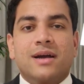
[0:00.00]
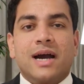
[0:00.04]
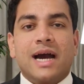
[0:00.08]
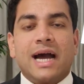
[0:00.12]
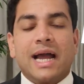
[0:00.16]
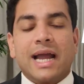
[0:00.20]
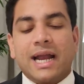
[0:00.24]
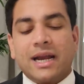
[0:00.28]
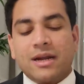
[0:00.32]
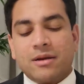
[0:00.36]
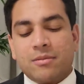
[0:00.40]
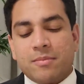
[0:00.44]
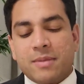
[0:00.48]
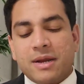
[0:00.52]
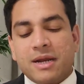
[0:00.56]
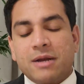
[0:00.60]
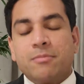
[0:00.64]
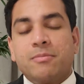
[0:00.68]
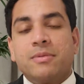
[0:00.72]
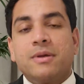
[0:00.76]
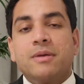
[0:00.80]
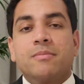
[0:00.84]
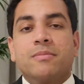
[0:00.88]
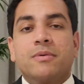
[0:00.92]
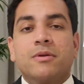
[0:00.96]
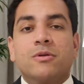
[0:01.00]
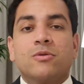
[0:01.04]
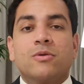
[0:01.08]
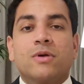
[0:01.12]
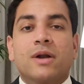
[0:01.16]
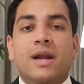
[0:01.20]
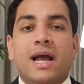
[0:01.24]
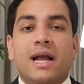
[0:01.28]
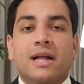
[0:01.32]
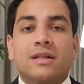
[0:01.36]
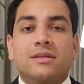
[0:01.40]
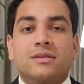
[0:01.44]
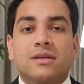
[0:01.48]
I had met people who
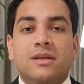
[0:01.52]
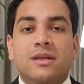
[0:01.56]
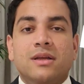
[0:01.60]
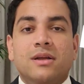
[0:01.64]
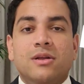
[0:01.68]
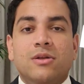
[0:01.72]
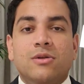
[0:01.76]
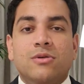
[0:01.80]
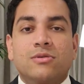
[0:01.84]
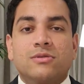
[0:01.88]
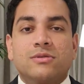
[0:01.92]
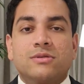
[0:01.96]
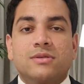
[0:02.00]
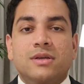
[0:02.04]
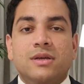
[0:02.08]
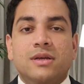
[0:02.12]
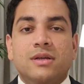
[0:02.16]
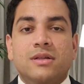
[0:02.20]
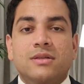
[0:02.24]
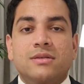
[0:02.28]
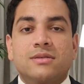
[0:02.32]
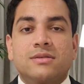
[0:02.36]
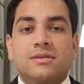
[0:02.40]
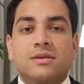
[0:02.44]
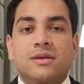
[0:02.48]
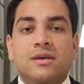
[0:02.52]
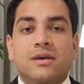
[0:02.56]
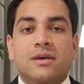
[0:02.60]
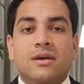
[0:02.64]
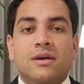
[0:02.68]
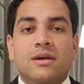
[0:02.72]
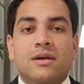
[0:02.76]
had actually closed deals